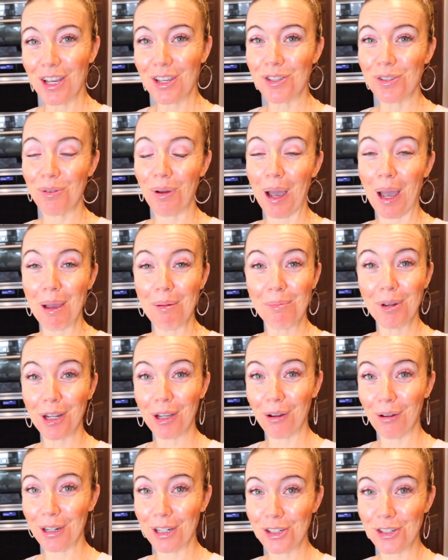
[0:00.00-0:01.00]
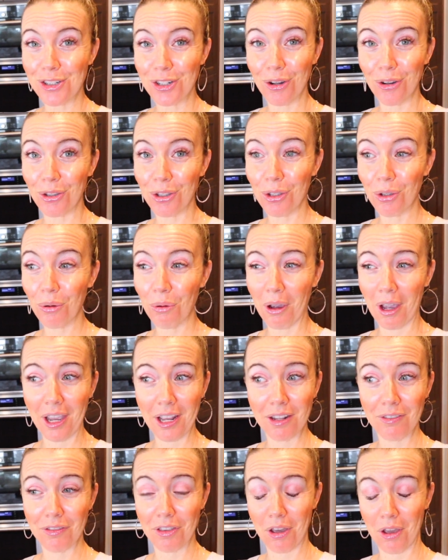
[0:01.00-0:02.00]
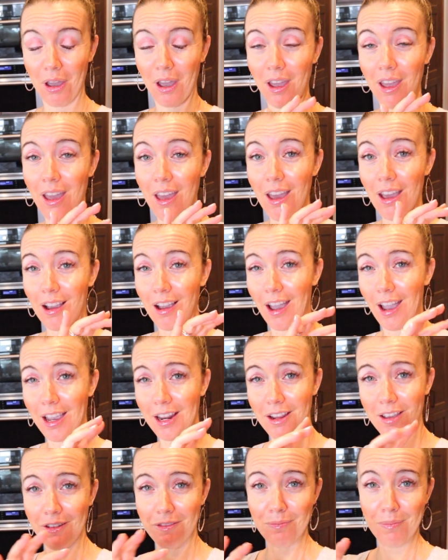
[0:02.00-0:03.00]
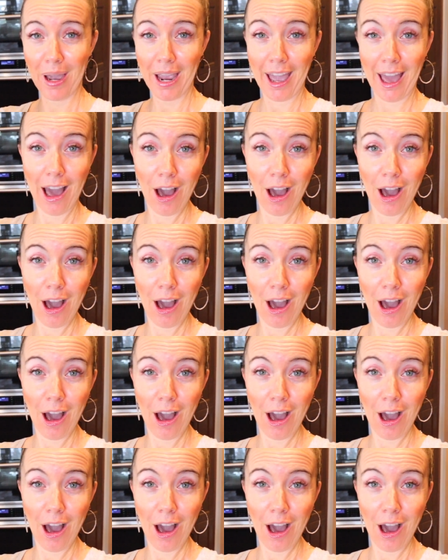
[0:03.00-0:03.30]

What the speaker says: So I'm going to go ahead and show you kind of my